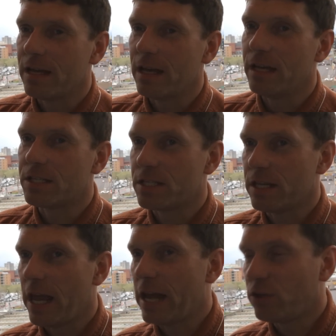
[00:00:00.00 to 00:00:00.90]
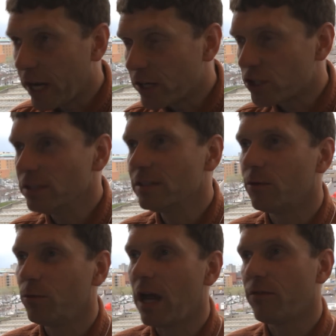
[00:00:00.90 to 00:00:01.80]
It's education.
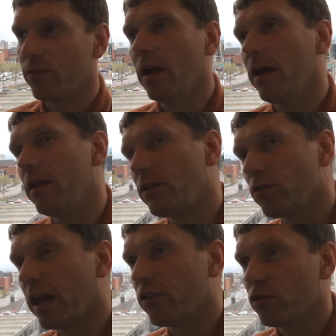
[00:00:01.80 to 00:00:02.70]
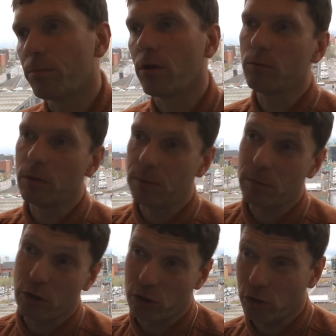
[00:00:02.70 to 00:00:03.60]
We have an educational problem where
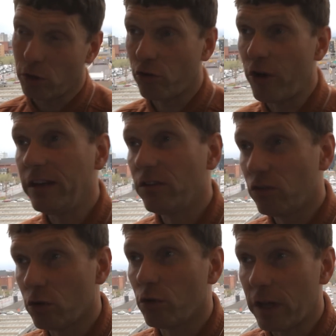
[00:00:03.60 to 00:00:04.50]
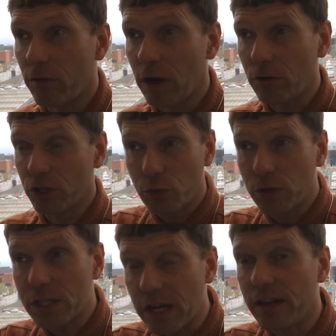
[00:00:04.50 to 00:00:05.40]
people are not trained to go that route,
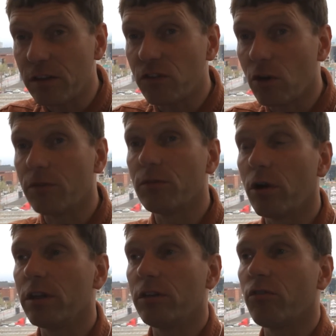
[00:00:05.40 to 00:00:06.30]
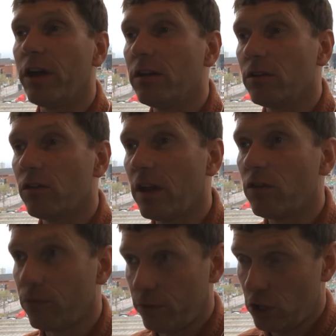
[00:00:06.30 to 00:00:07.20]
including scientists. They're often wrongly trained in the
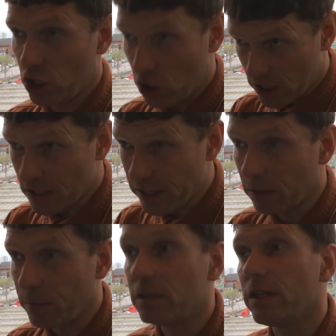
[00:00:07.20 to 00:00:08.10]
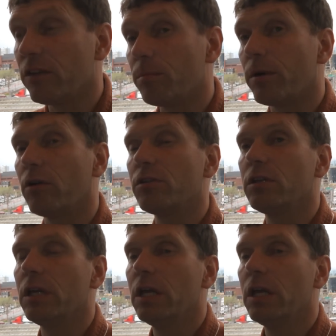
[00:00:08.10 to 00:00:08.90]
sense of sustainability as a priority.